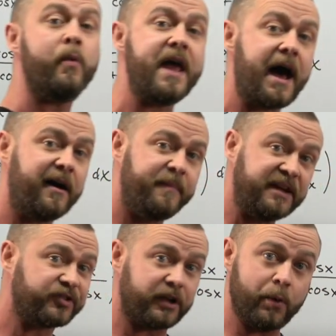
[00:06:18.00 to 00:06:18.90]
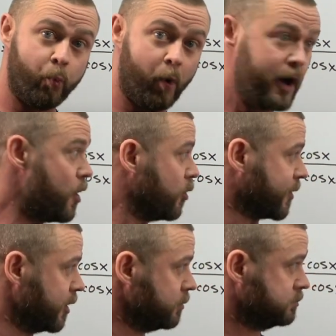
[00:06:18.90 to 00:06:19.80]
we have basically 1
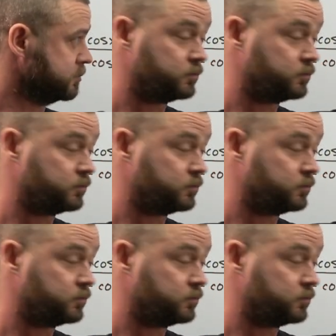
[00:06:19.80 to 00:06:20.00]
over